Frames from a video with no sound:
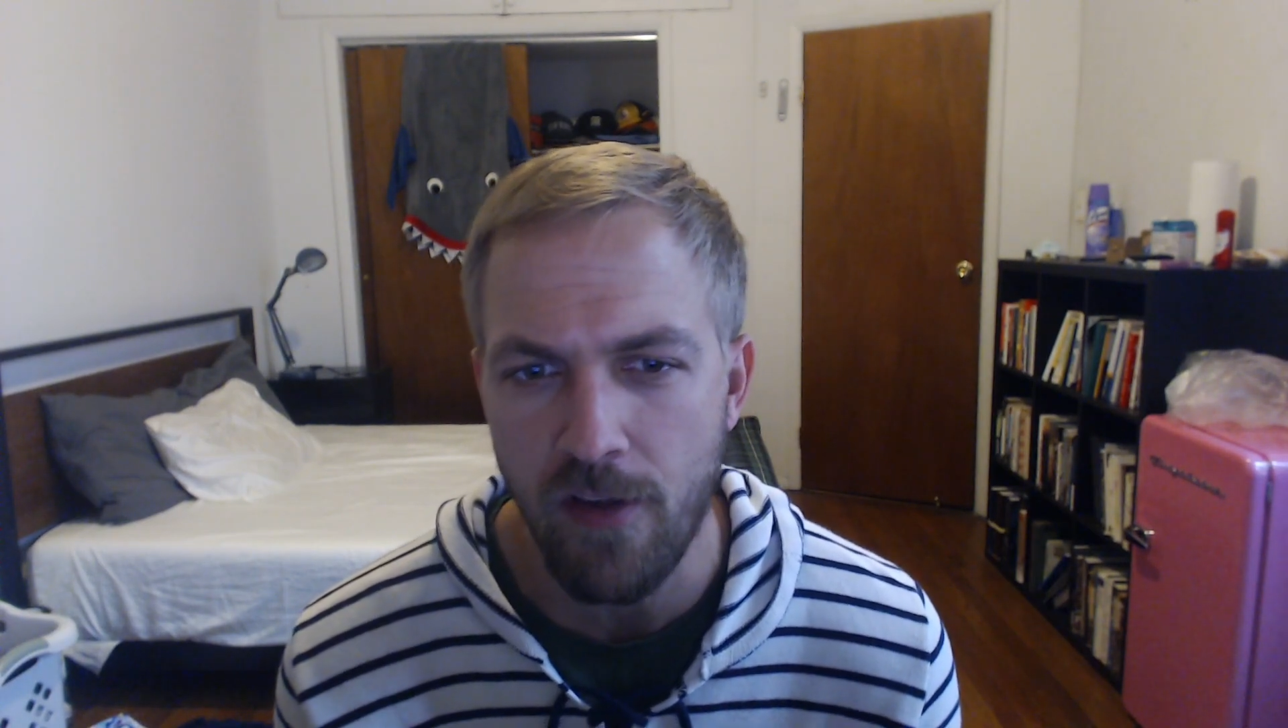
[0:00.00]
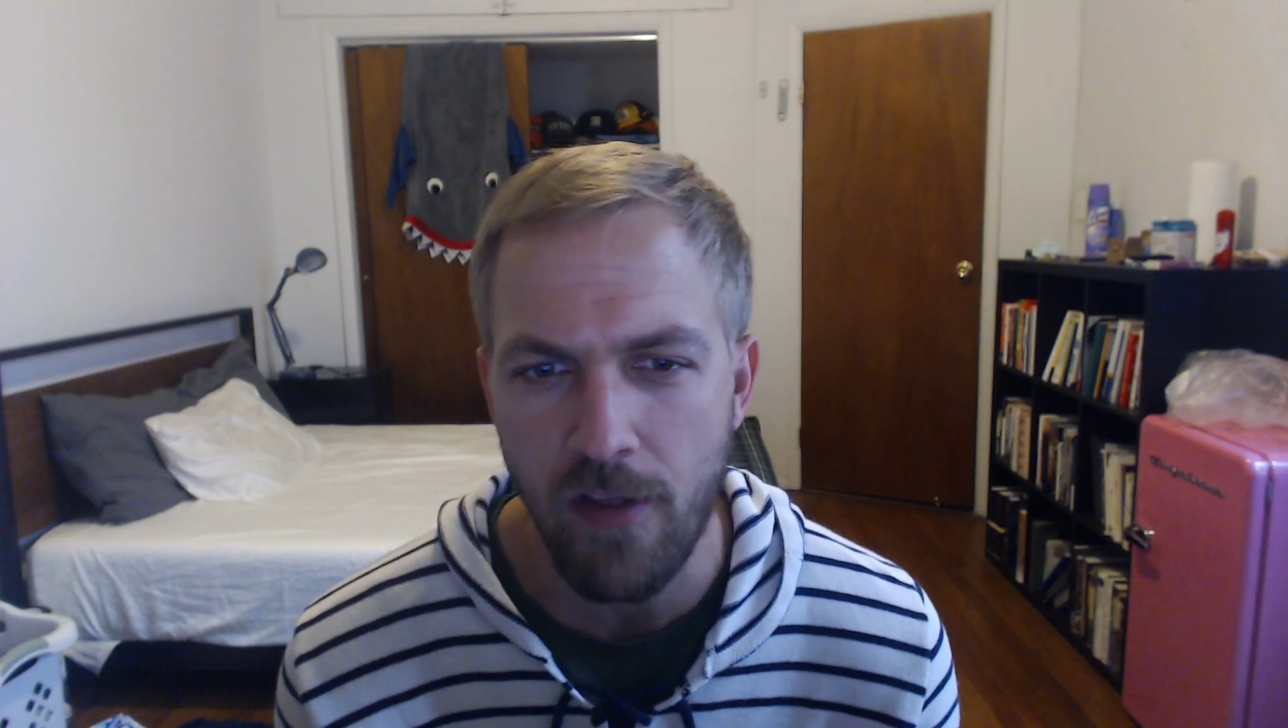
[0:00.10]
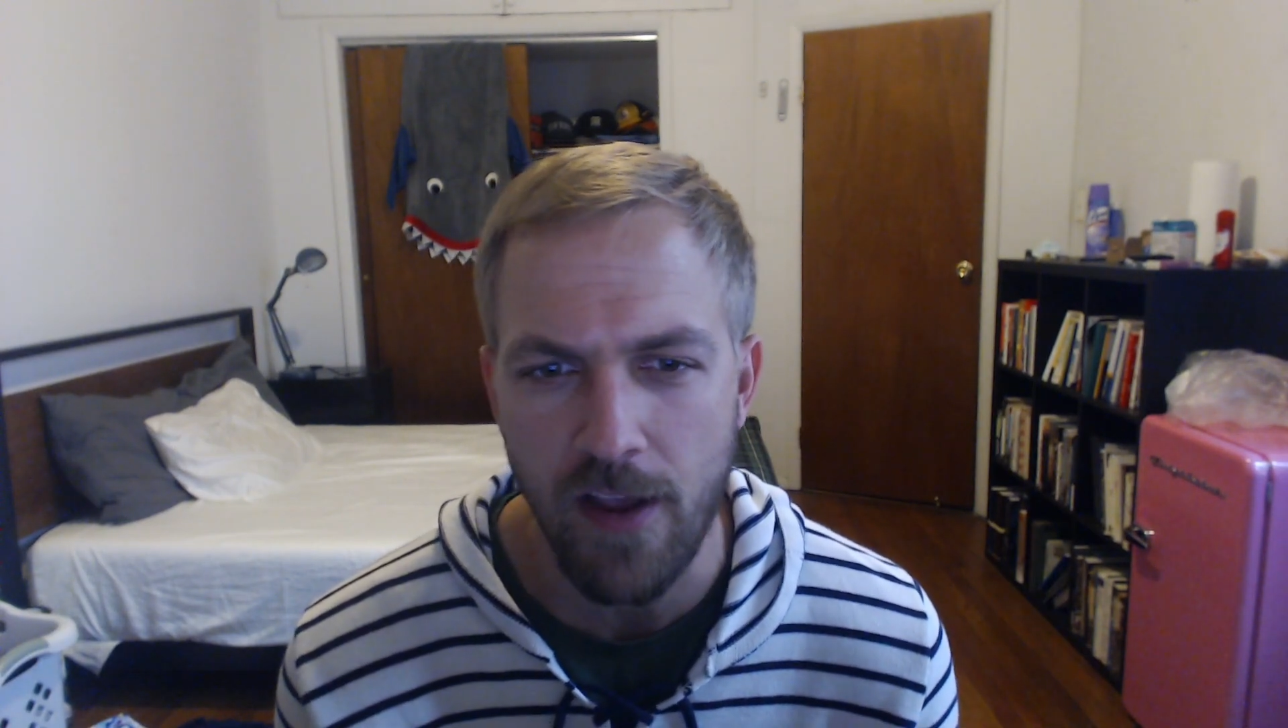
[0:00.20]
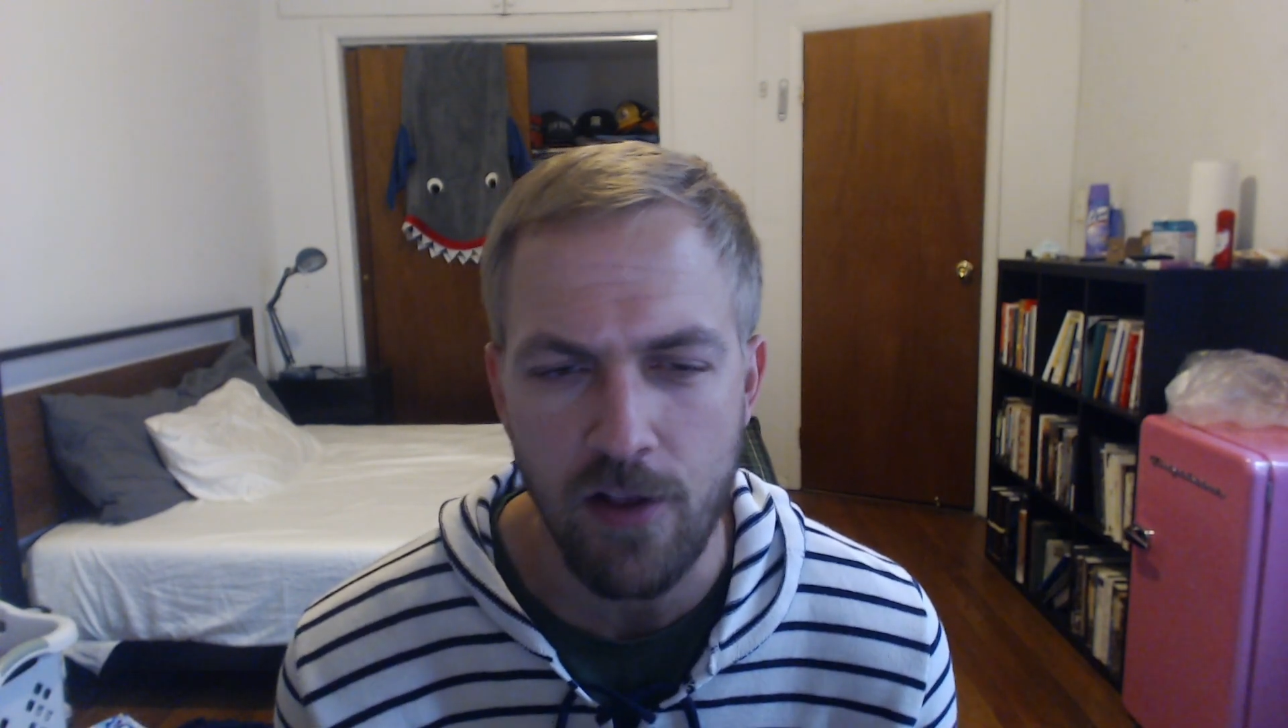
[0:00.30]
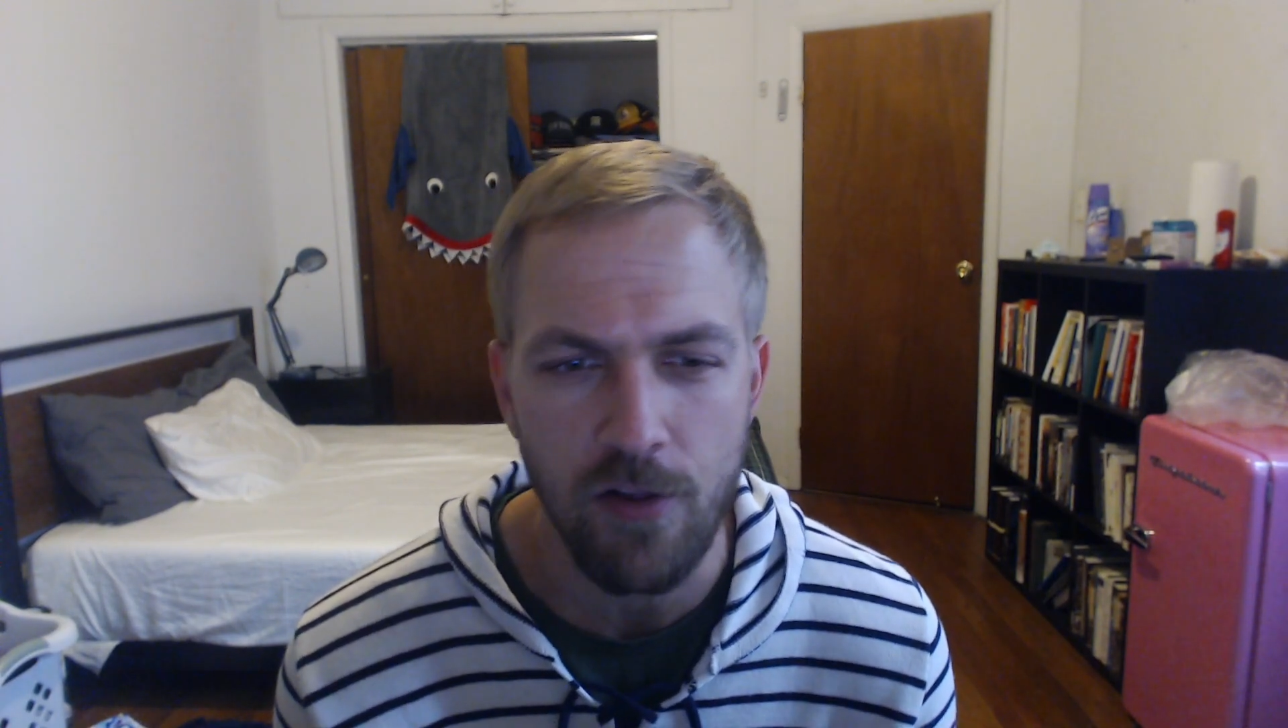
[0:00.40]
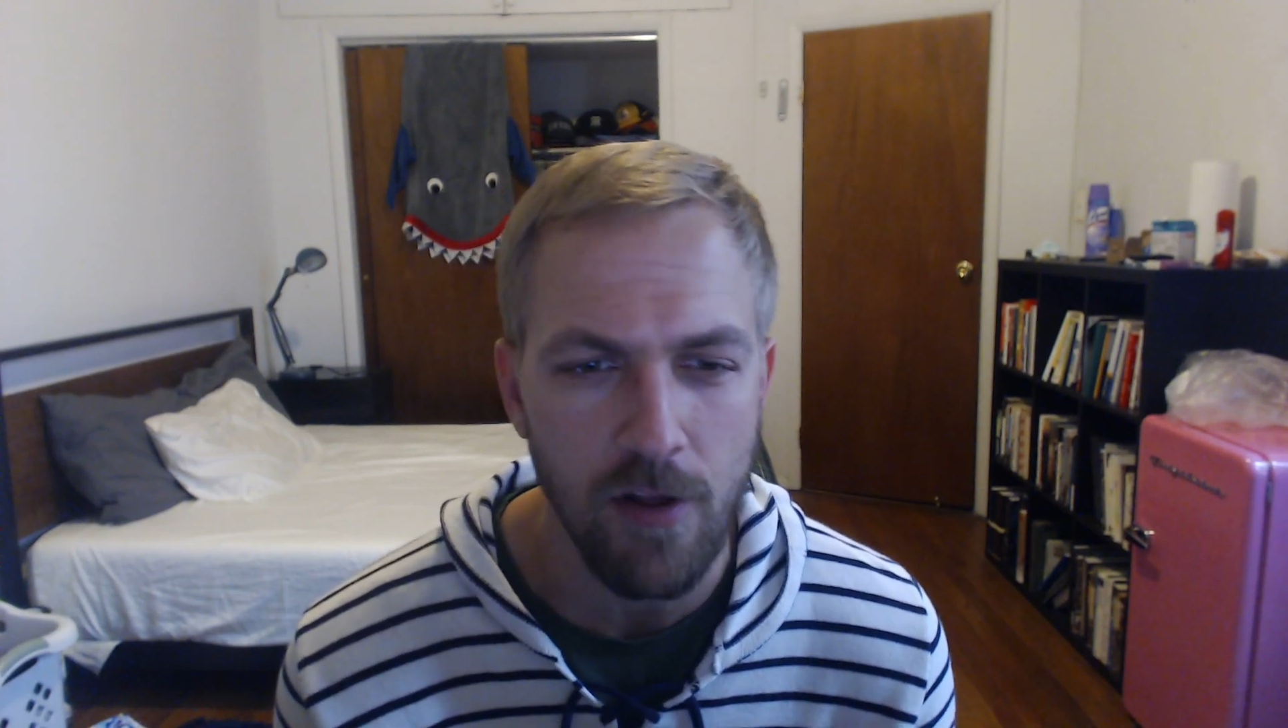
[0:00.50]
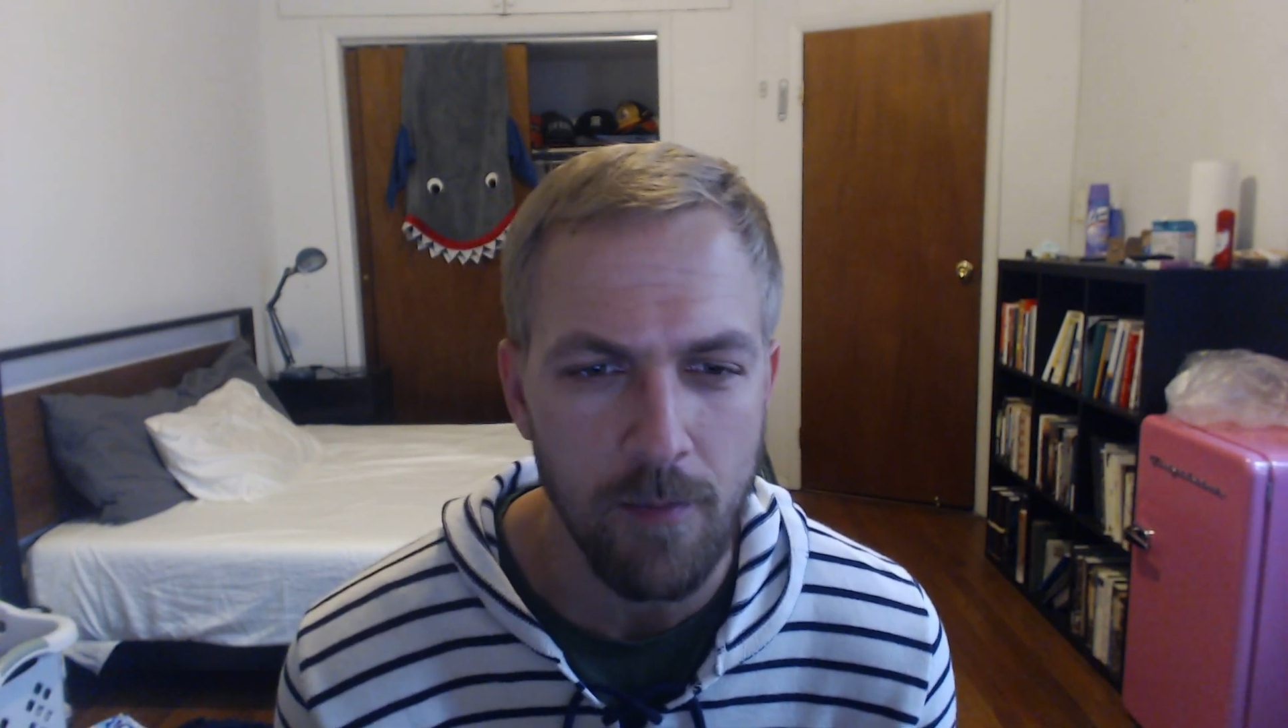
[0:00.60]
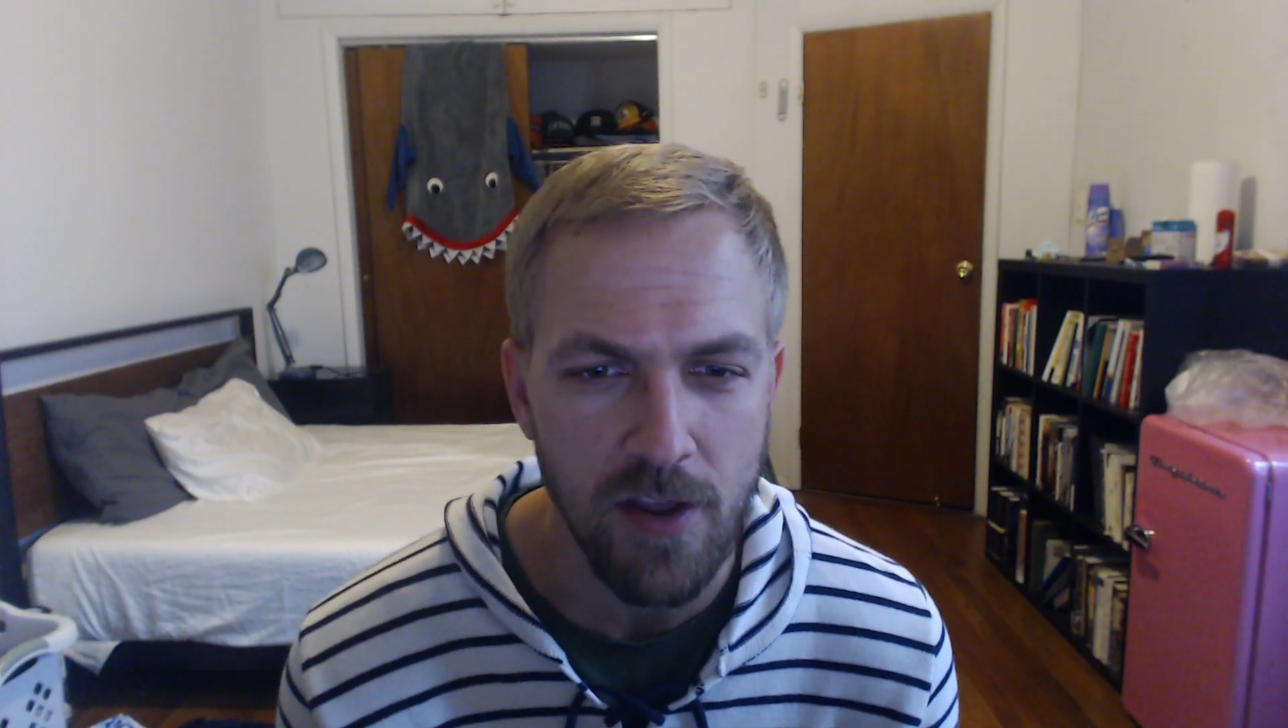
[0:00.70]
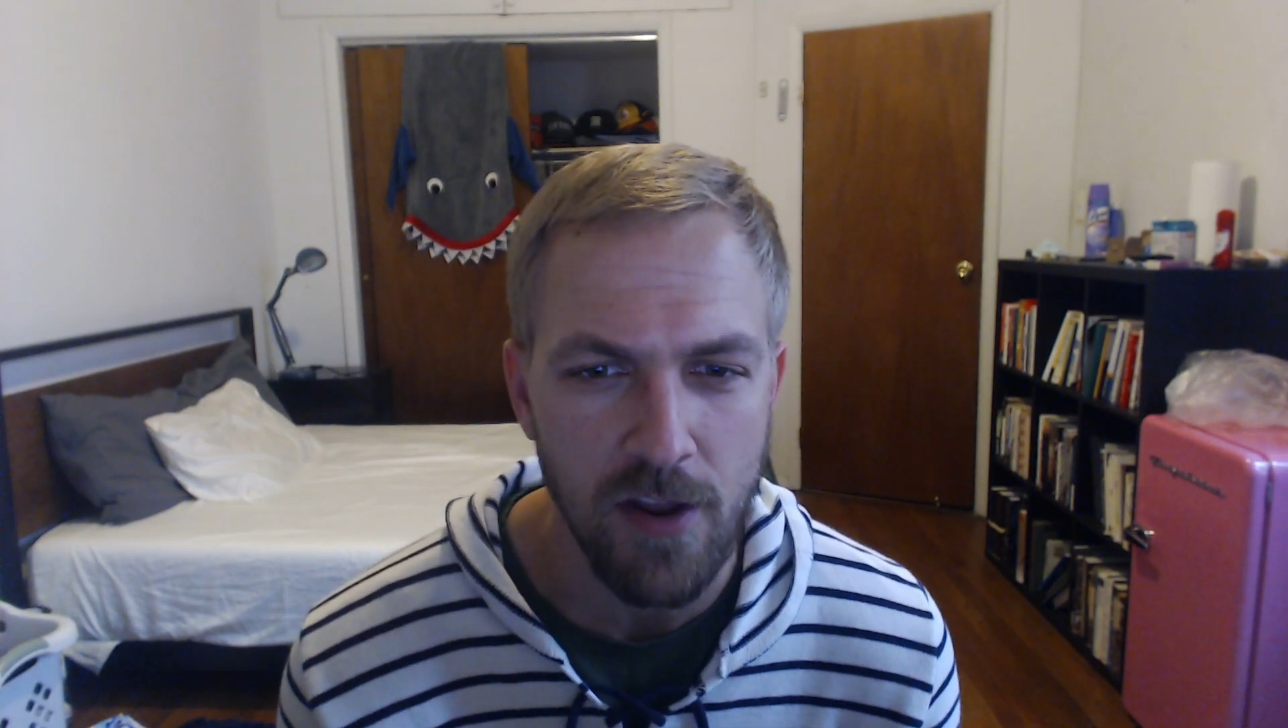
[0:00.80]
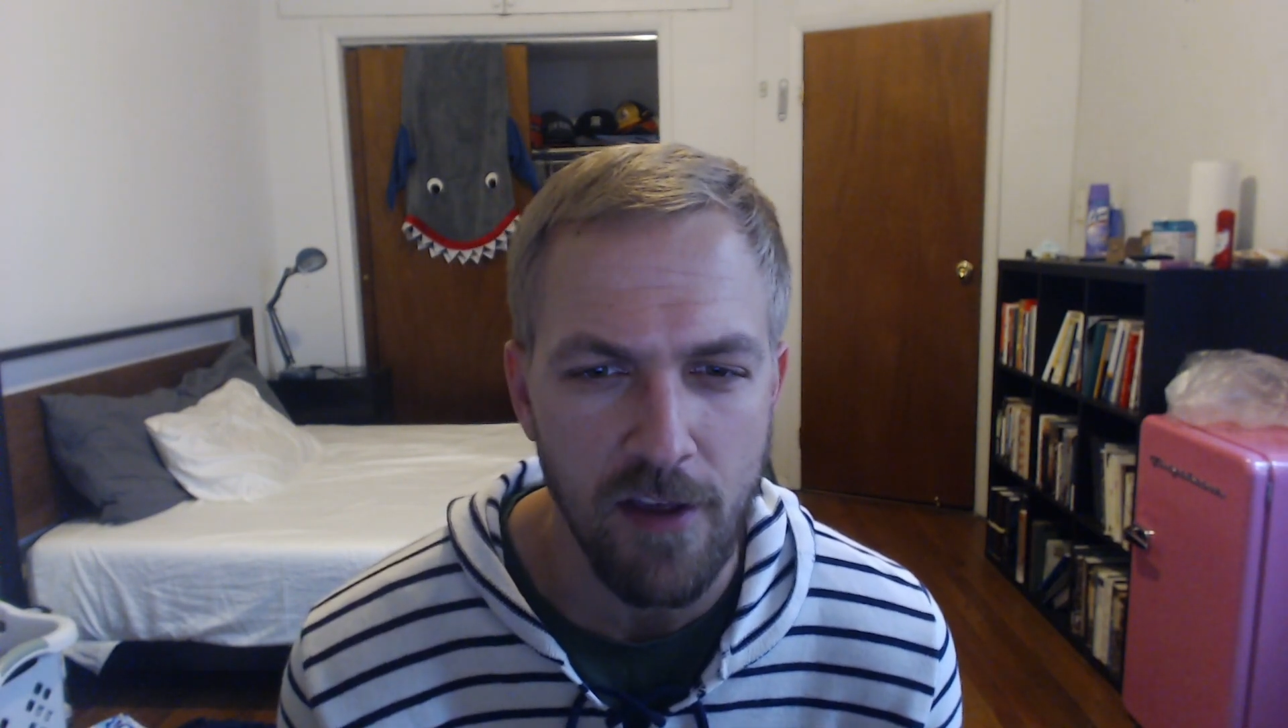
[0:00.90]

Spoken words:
like Columbia